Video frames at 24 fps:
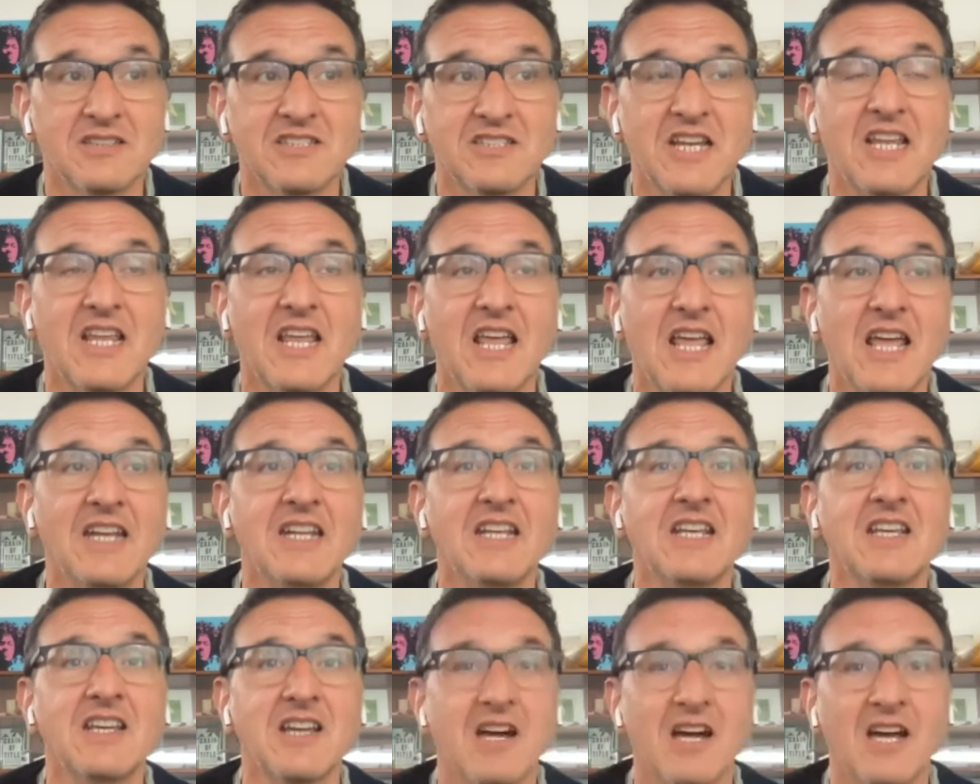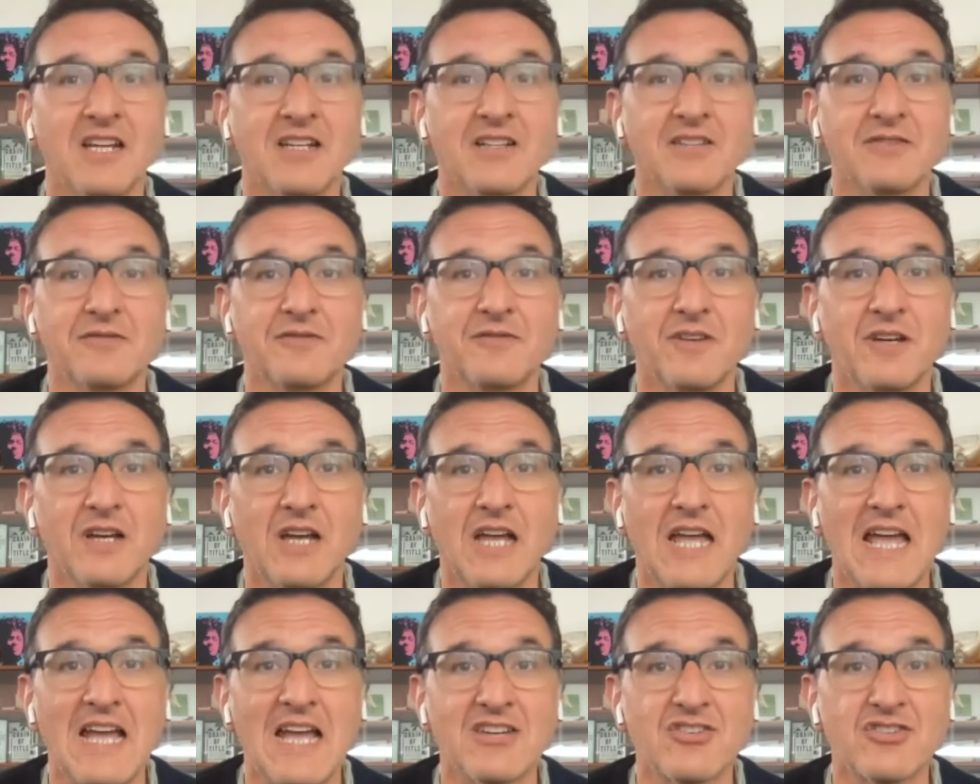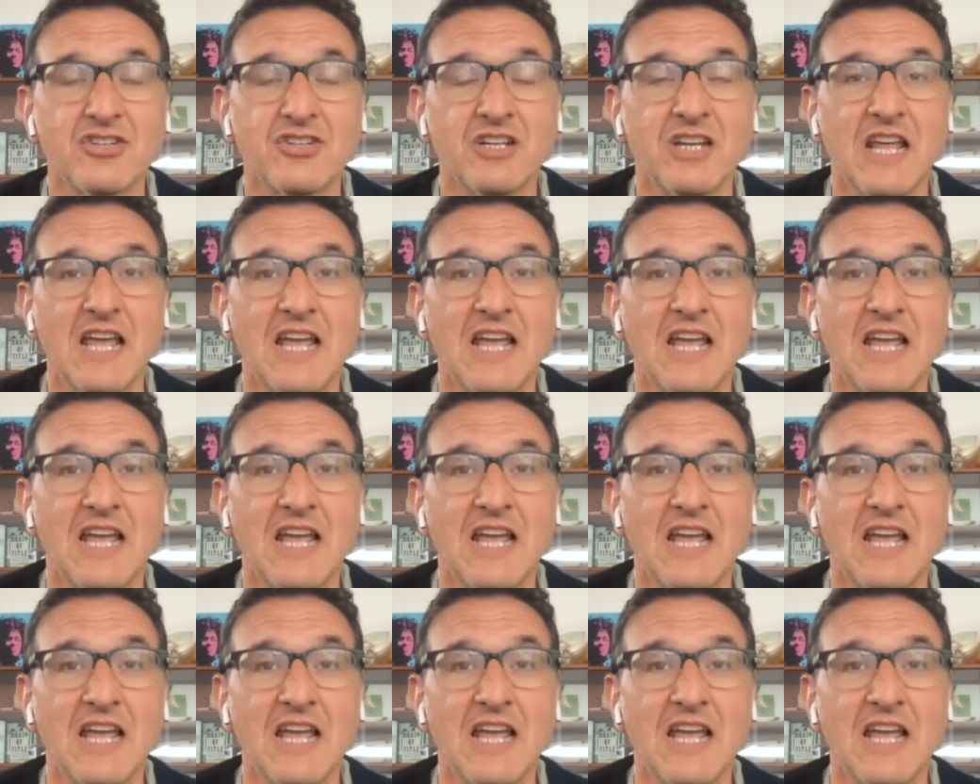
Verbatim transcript: take any kind of action.